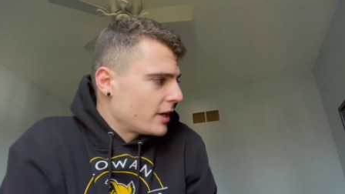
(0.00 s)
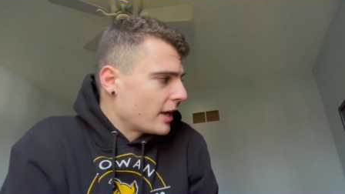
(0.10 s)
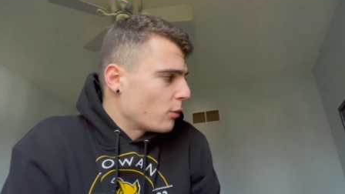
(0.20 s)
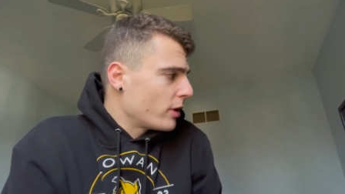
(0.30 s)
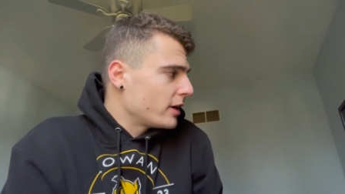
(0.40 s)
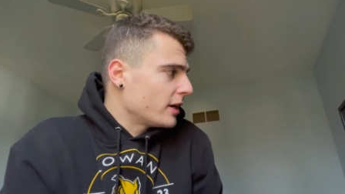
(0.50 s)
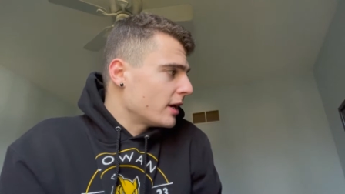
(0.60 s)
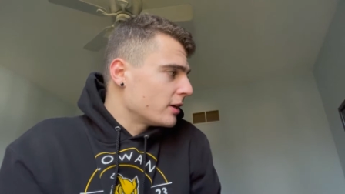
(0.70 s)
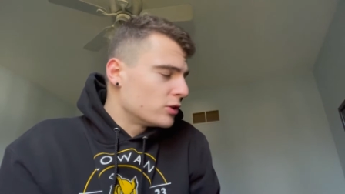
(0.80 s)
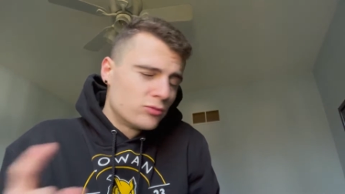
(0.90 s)
And I went and
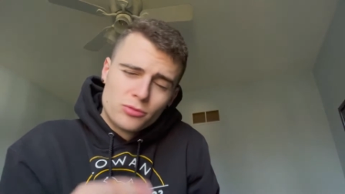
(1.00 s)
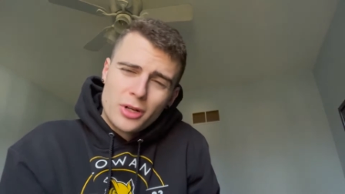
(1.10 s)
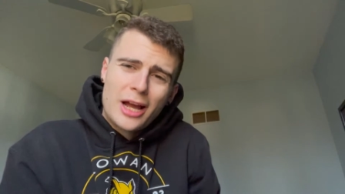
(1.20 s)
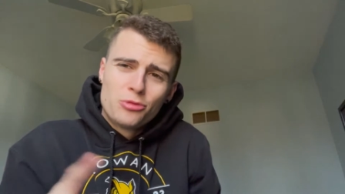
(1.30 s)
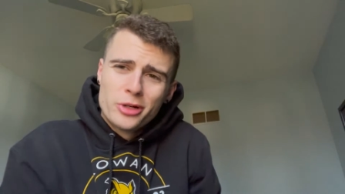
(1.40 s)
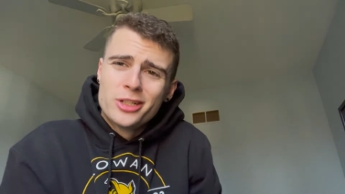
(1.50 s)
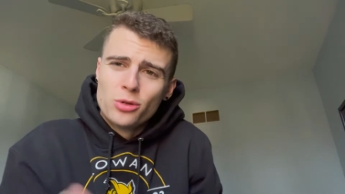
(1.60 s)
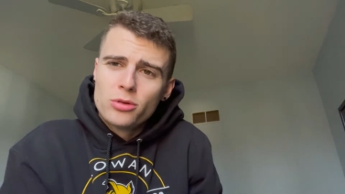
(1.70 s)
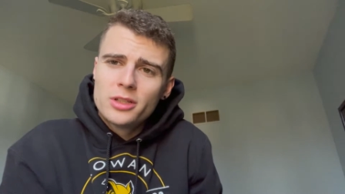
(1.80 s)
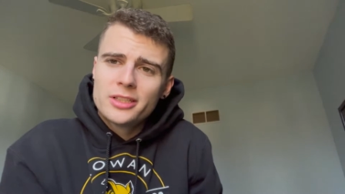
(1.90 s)
I, I
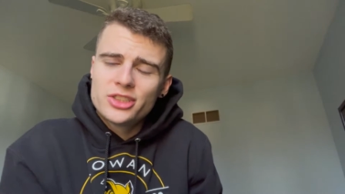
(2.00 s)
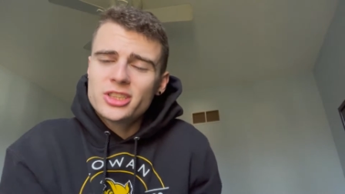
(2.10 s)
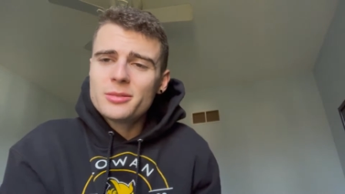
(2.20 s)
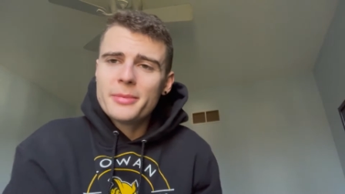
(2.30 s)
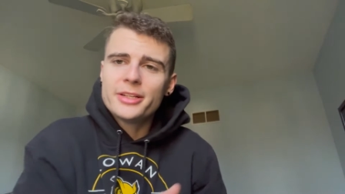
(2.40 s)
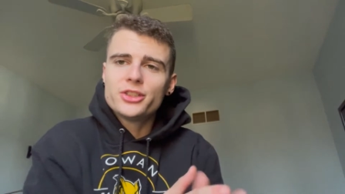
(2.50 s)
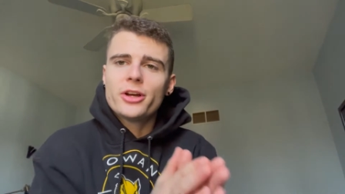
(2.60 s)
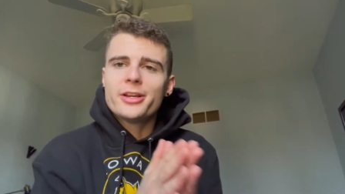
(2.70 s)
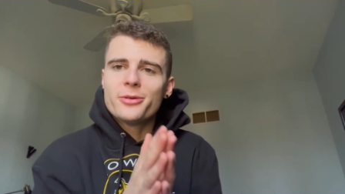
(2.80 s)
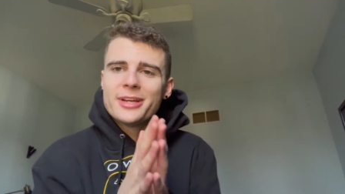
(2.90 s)
re-googled it just to make sure
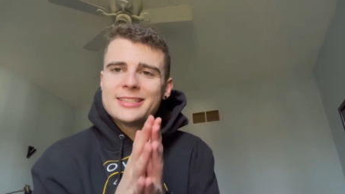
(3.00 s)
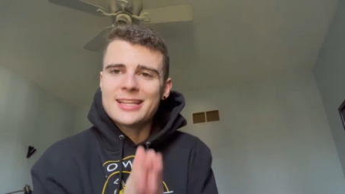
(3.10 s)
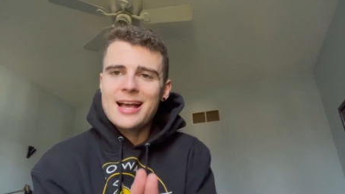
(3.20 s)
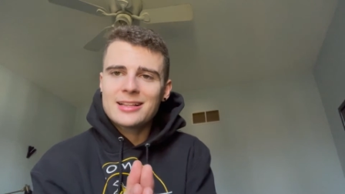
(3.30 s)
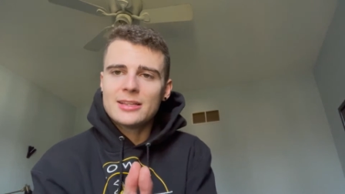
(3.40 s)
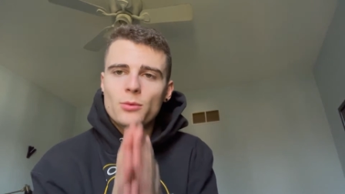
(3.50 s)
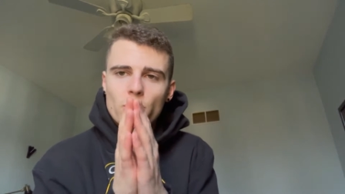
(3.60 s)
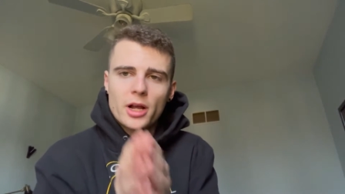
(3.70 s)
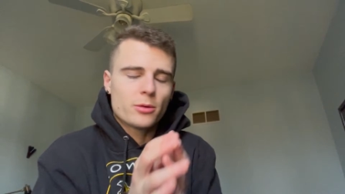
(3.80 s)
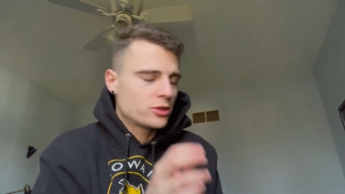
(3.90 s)
I knew exactly
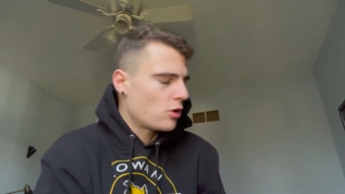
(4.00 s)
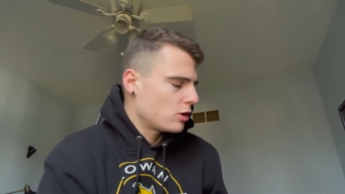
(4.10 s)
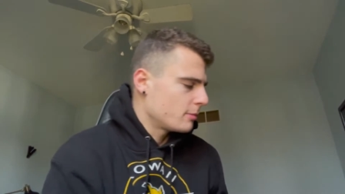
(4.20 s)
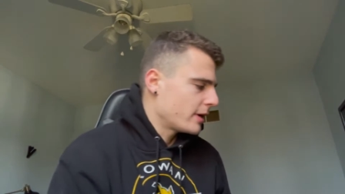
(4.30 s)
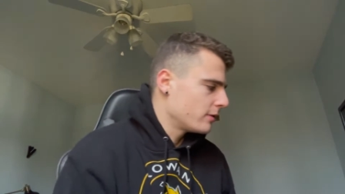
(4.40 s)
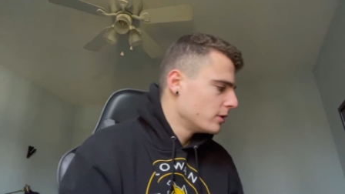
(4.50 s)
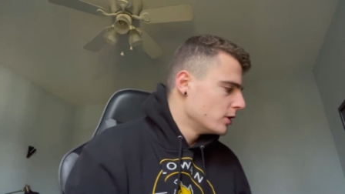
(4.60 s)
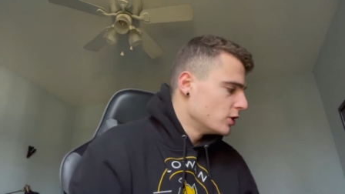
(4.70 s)
what I was talking about.